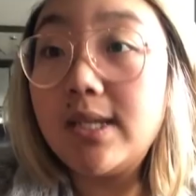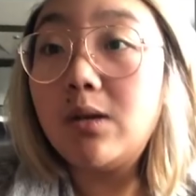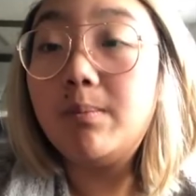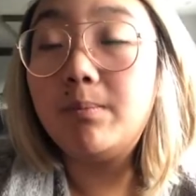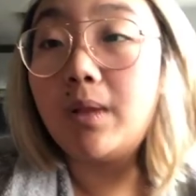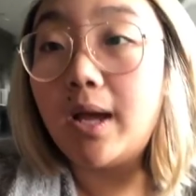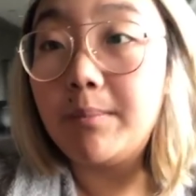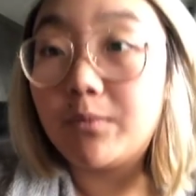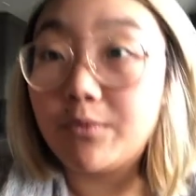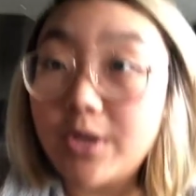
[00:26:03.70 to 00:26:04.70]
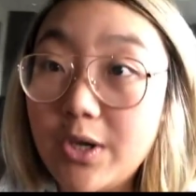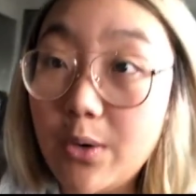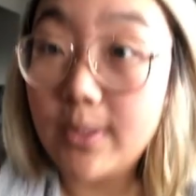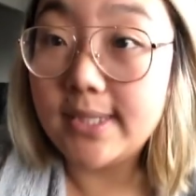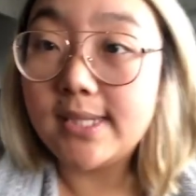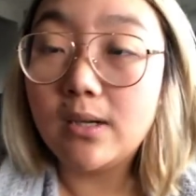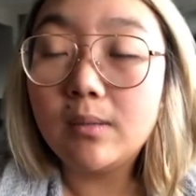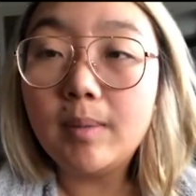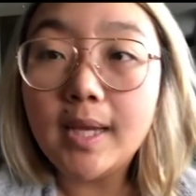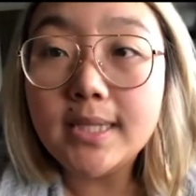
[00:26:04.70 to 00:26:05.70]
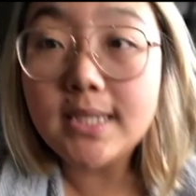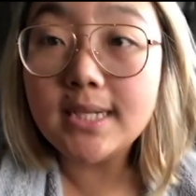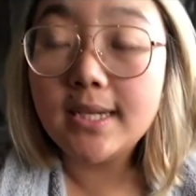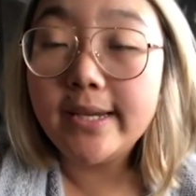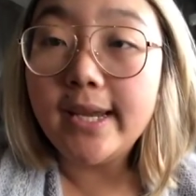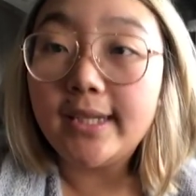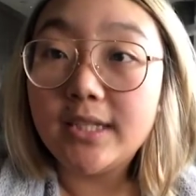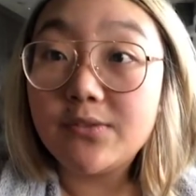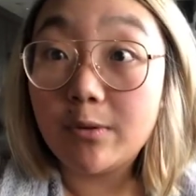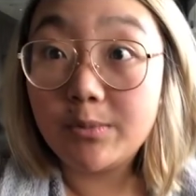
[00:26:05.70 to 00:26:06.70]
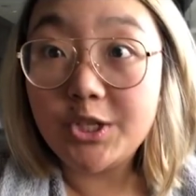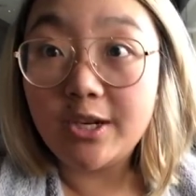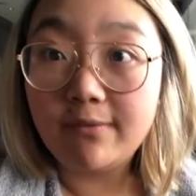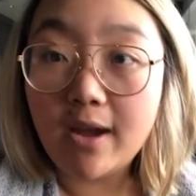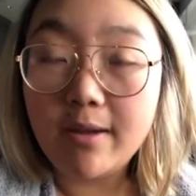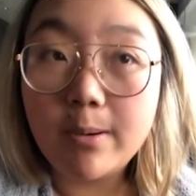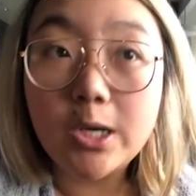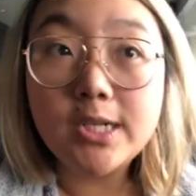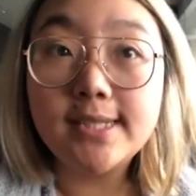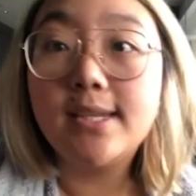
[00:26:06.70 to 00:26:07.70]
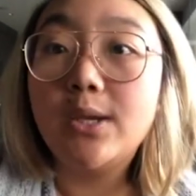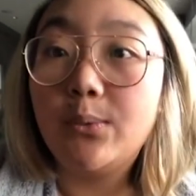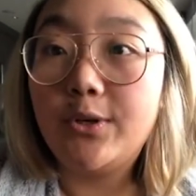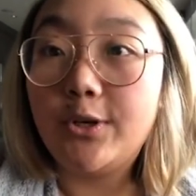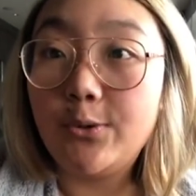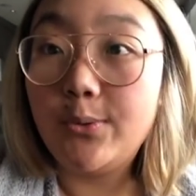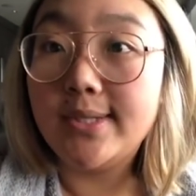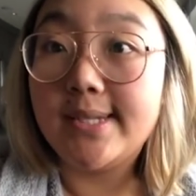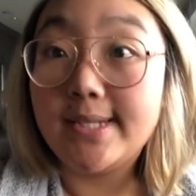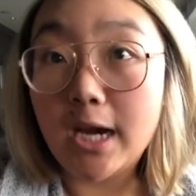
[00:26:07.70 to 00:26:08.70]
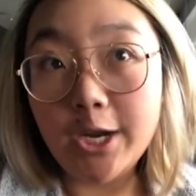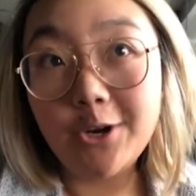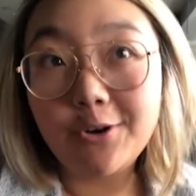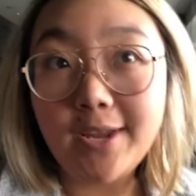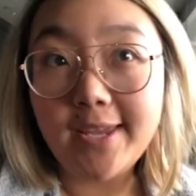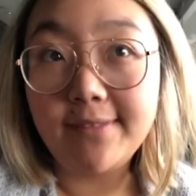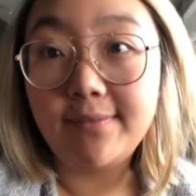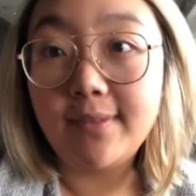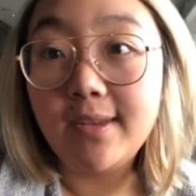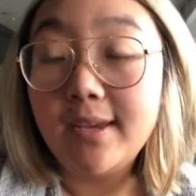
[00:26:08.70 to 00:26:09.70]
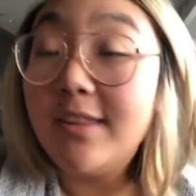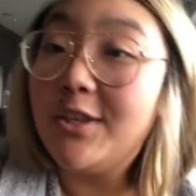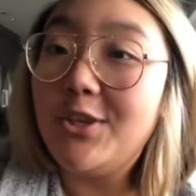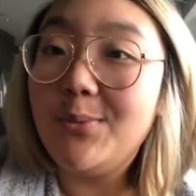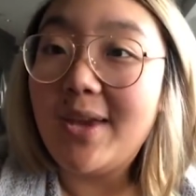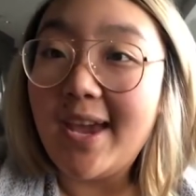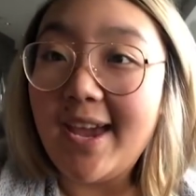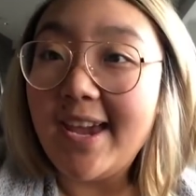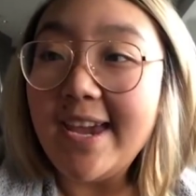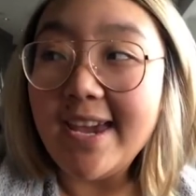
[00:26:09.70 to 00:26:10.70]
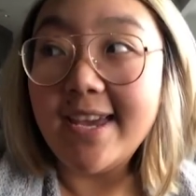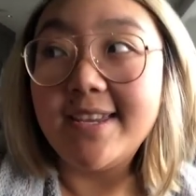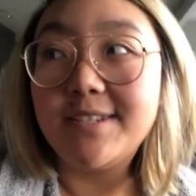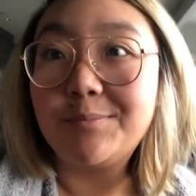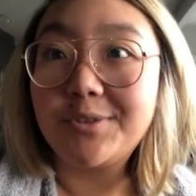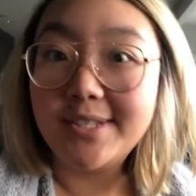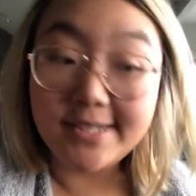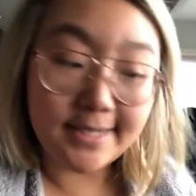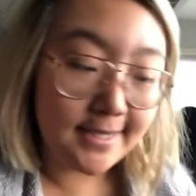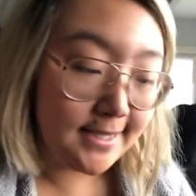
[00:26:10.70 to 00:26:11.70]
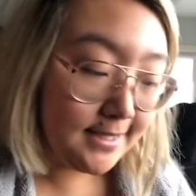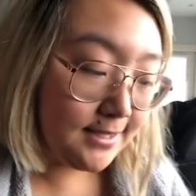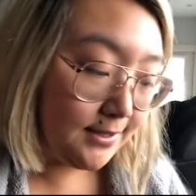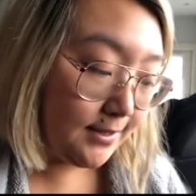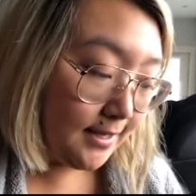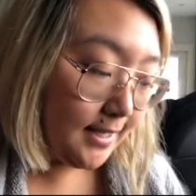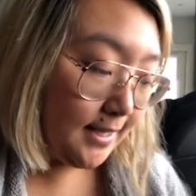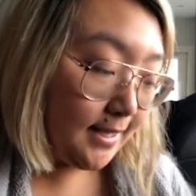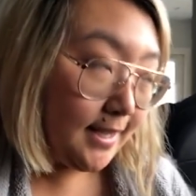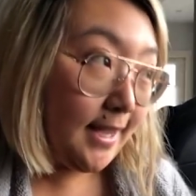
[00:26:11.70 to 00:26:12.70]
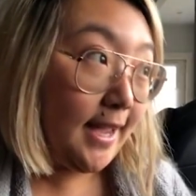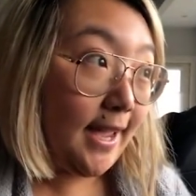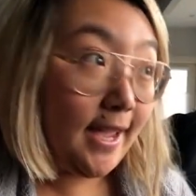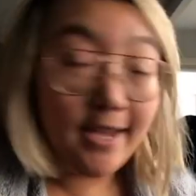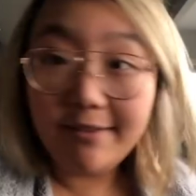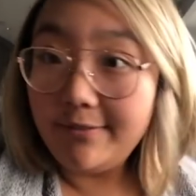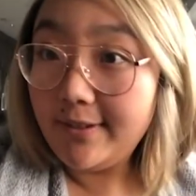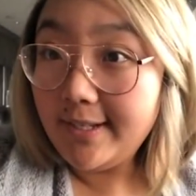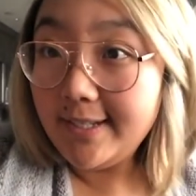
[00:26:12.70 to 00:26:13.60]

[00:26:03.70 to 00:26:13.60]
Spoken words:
single ply merino and silk blend, and it's from Ching Fibers, who is a dyer in the UK, and I'm really excited to have